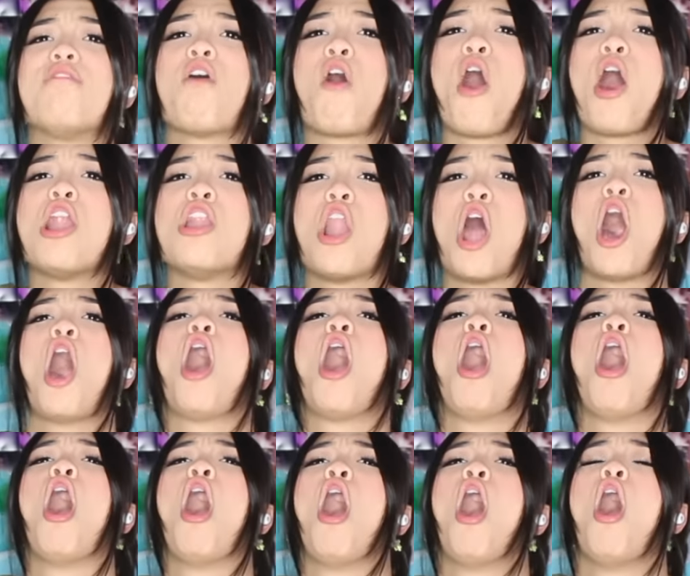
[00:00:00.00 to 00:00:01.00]
leave her
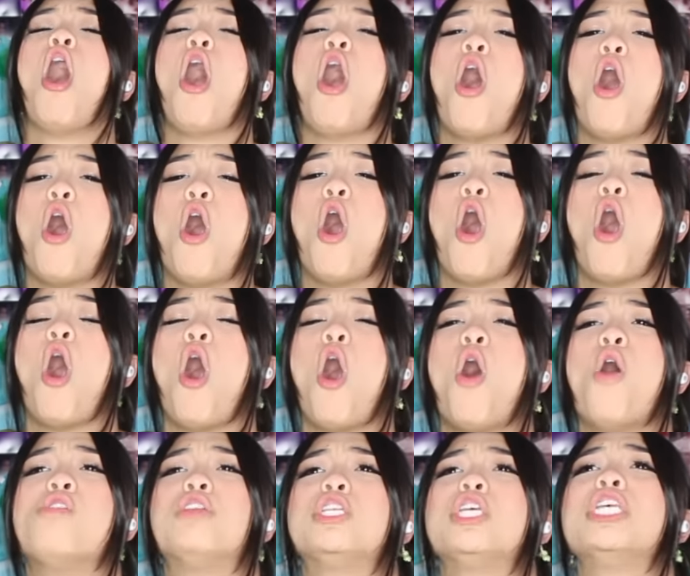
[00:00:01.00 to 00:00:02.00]

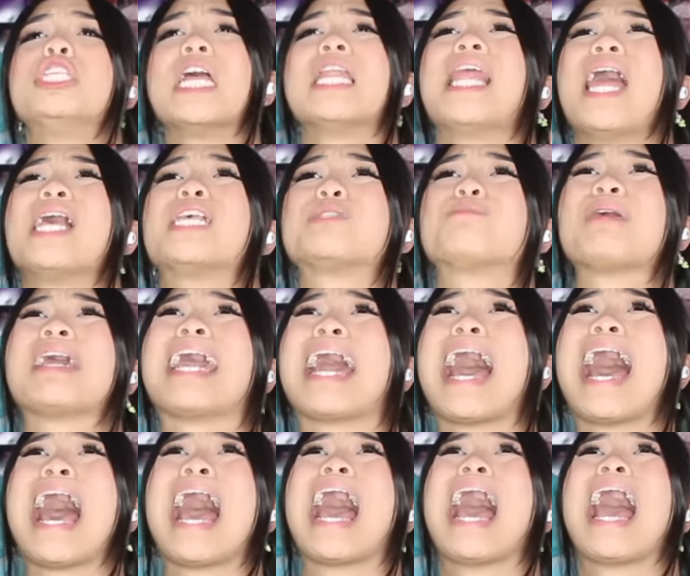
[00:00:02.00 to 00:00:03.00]
alone. She's a
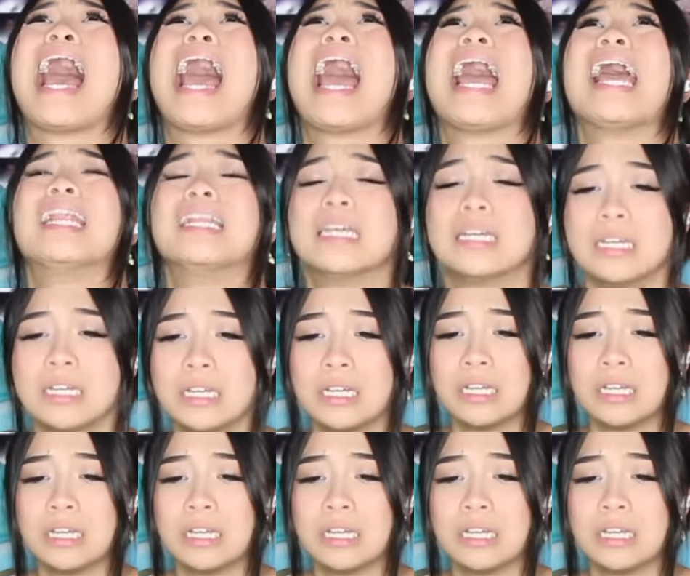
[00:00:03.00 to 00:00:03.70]
lesbian.